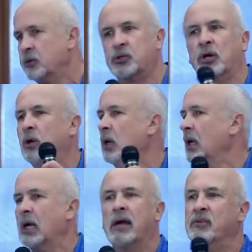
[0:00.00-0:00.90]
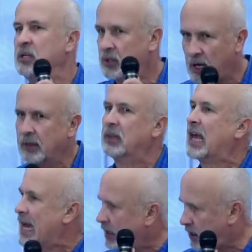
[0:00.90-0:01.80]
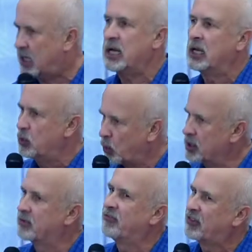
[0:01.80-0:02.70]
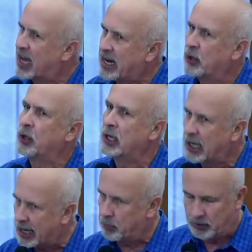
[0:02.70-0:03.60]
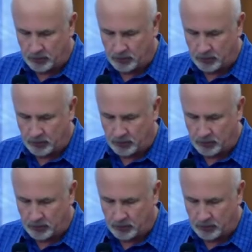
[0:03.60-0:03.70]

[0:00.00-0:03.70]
So, I mean, that kid was fired up.